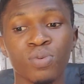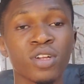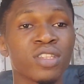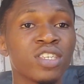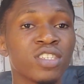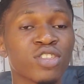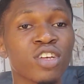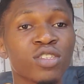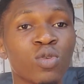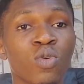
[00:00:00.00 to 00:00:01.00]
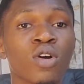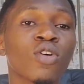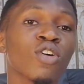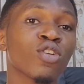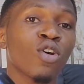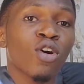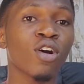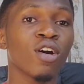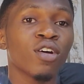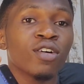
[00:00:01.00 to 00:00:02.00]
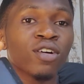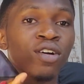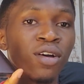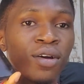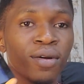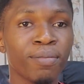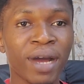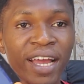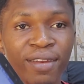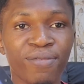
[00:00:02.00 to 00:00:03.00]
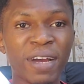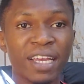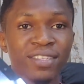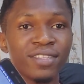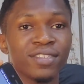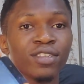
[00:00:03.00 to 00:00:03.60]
but this doesn't work on all my devices.